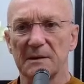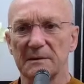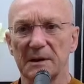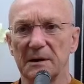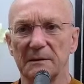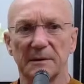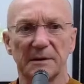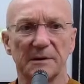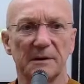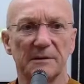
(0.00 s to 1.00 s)
yeah,
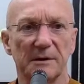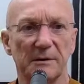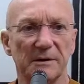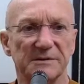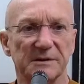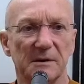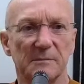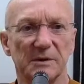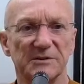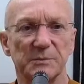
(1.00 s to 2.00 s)
there is,
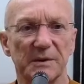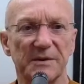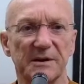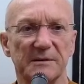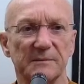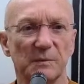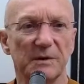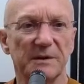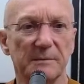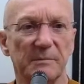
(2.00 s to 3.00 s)
but it's within
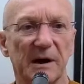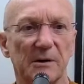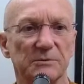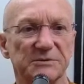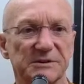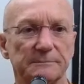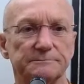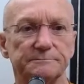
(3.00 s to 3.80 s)
bounds.